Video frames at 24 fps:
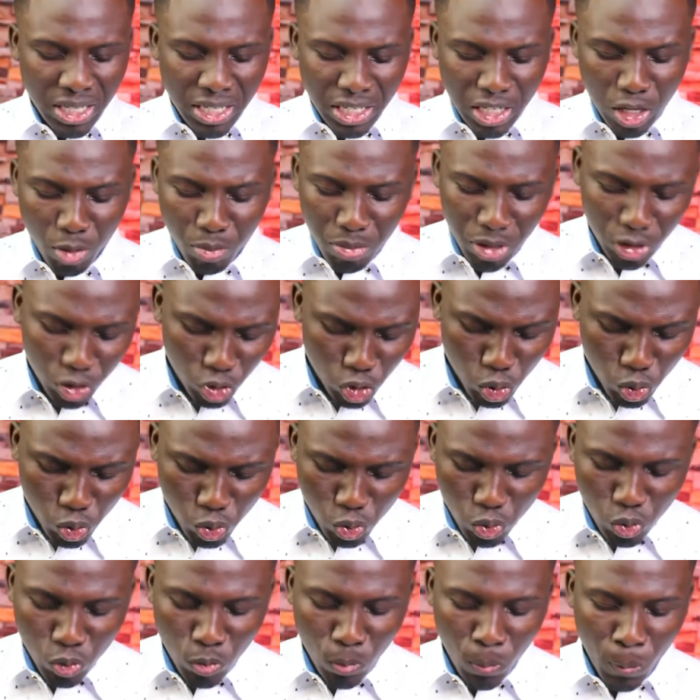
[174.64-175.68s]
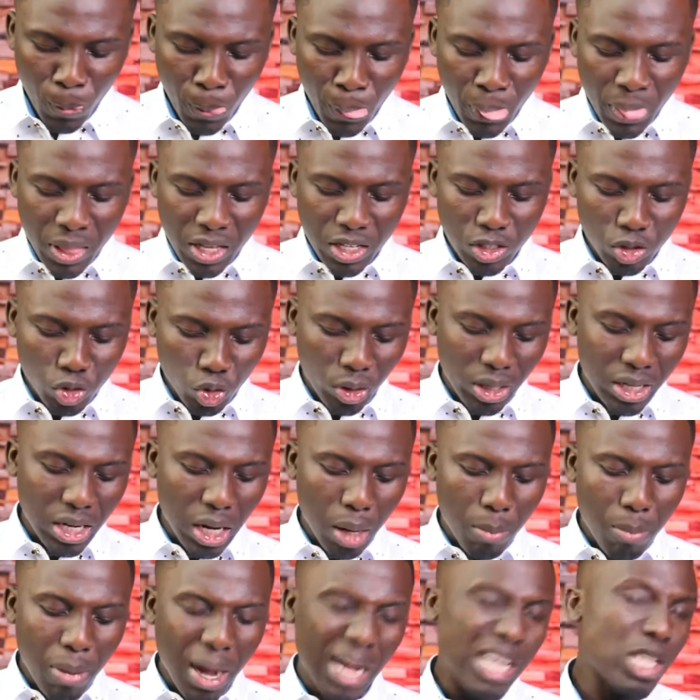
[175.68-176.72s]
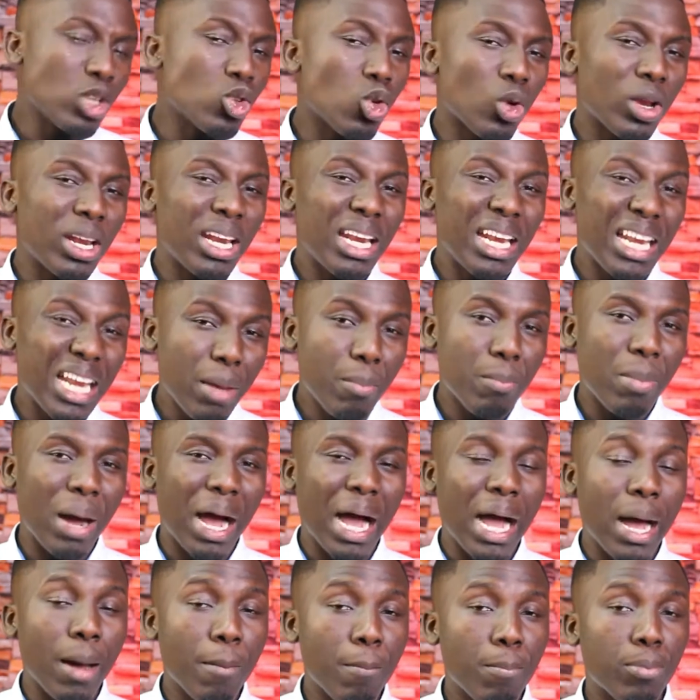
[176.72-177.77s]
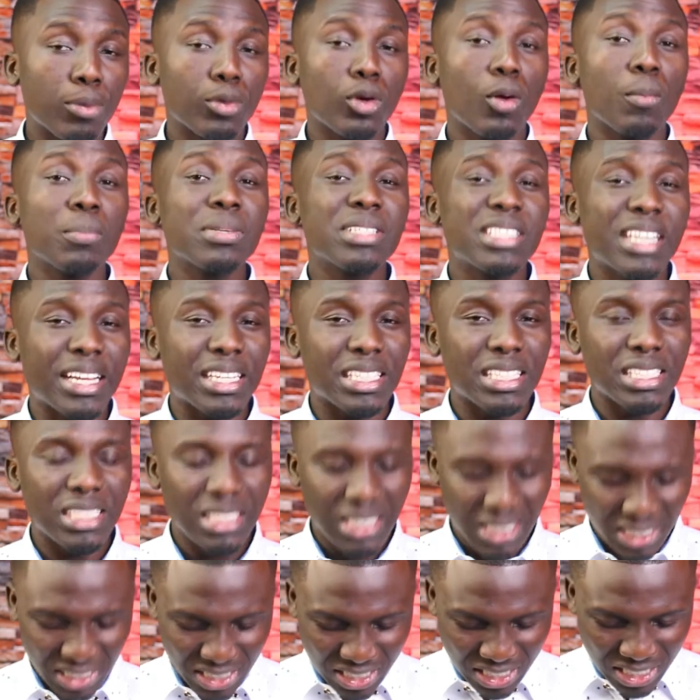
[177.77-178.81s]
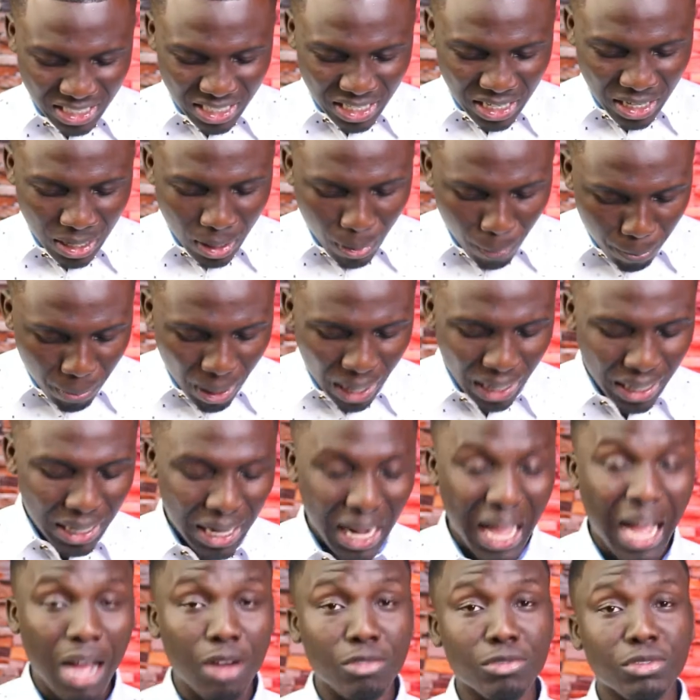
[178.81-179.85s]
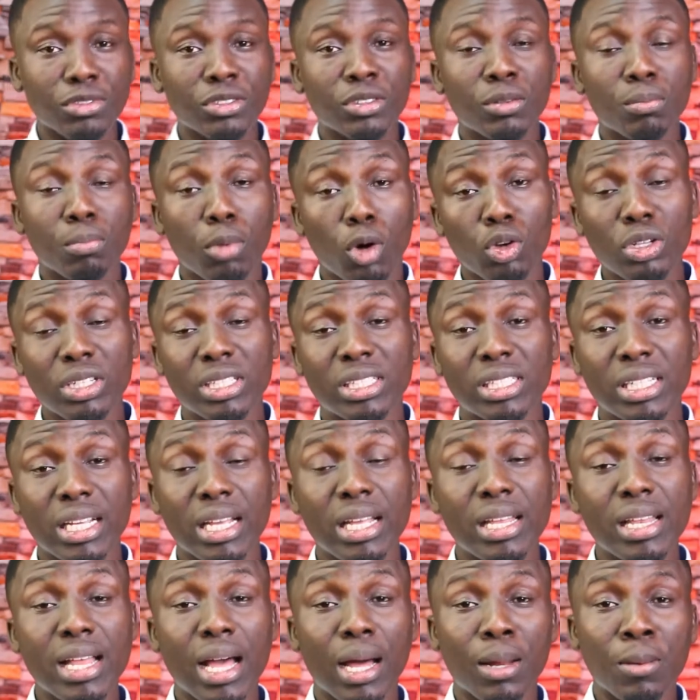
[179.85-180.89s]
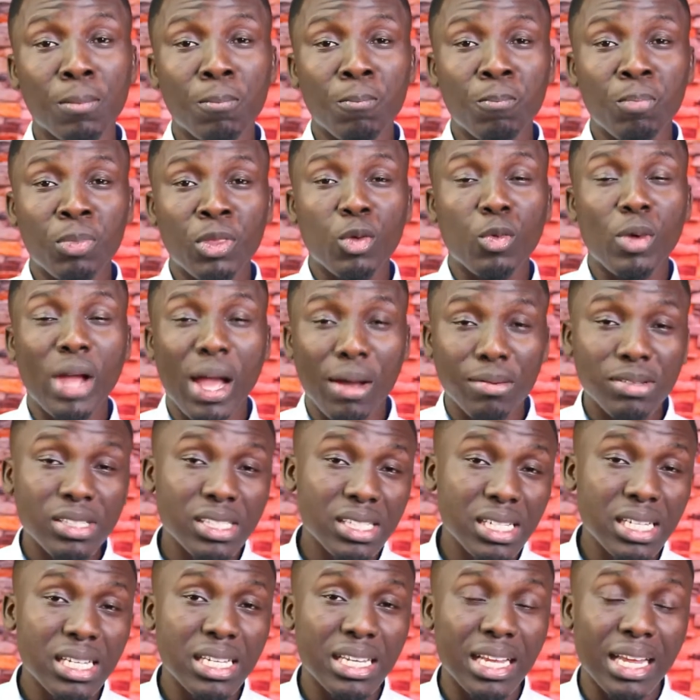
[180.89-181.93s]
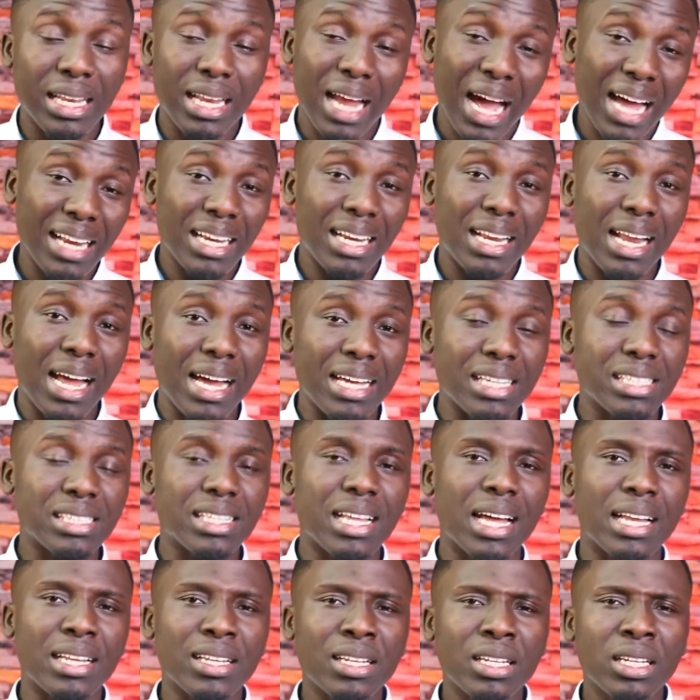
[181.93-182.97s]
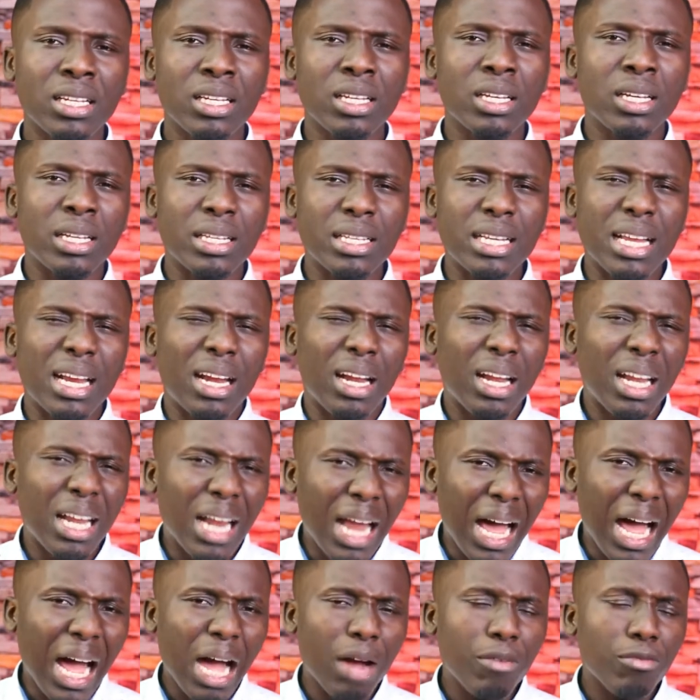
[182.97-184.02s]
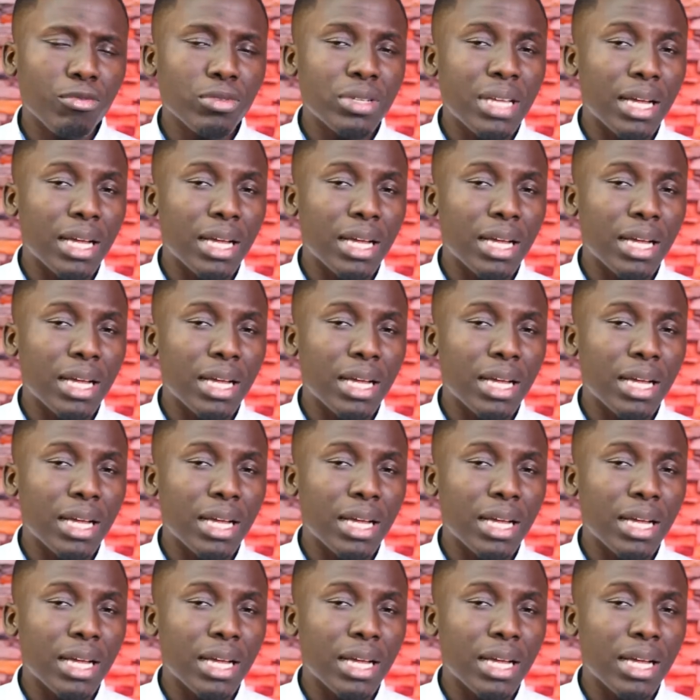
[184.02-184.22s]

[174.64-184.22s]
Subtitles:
Number two, he's talking about your labor prompted by love. Paul is saying that we have seen and analyzed that the love